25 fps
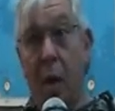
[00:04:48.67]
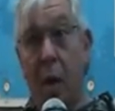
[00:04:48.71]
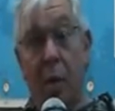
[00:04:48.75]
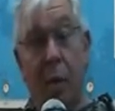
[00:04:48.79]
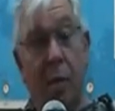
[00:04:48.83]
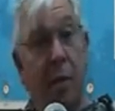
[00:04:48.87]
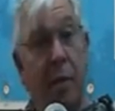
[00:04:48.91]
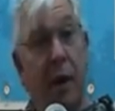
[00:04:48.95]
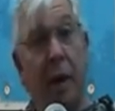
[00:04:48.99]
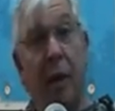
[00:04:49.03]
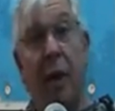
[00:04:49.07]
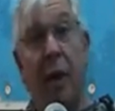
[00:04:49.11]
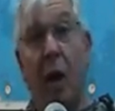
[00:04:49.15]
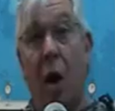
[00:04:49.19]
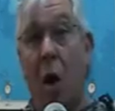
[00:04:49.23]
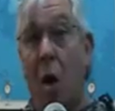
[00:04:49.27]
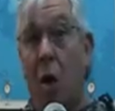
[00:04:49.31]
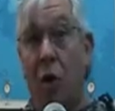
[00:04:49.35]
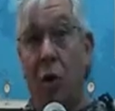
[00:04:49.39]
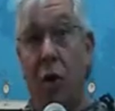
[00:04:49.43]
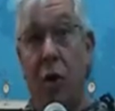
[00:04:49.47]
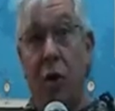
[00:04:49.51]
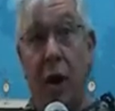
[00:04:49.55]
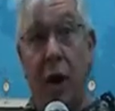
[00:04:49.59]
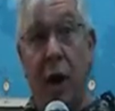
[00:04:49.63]
mainly all
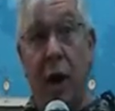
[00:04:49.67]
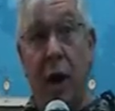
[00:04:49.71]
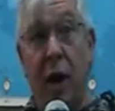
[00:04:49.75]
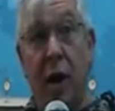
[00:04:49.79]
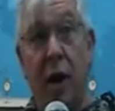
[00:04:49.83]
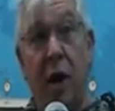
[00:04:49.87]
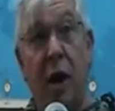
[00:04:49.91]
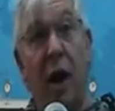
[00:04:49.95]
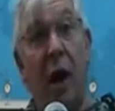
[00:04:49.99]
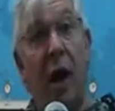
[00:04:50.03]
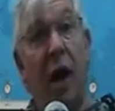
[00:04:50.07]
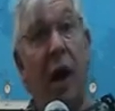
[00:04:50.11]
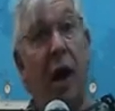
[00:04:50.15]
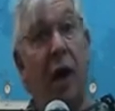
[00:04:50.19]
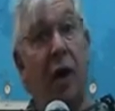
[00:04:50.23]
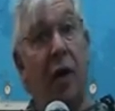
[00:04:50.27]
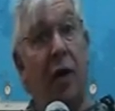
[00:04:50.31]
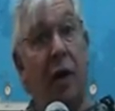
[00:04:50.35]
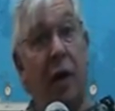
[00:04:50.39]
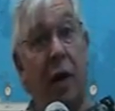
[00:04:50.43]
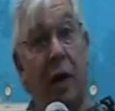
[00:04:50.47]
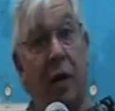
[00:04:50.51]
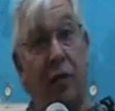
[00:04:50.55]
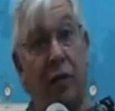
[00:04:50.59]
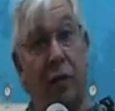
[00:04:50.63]
you need
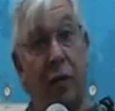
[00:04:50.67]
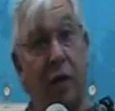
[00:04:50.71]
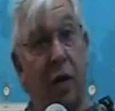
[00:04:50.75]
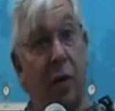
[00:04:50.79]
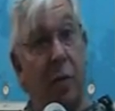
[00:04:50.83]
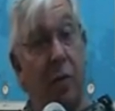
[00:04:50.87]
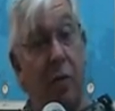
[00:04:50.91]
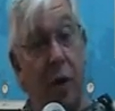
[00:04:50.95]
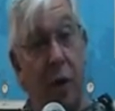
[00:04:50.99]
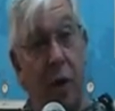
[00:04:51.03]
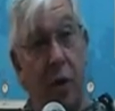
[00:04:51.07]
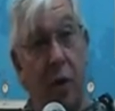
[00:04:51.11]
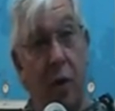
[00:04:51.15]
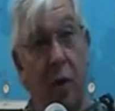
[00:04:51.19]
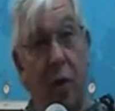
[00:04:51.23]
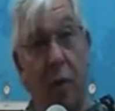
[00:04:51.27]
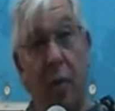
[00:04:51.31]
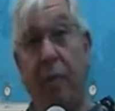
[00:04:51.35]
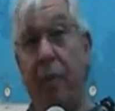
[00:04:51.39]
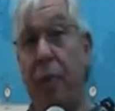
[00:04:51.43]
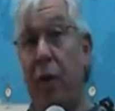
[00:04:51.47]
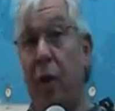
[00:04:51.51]
is a computer,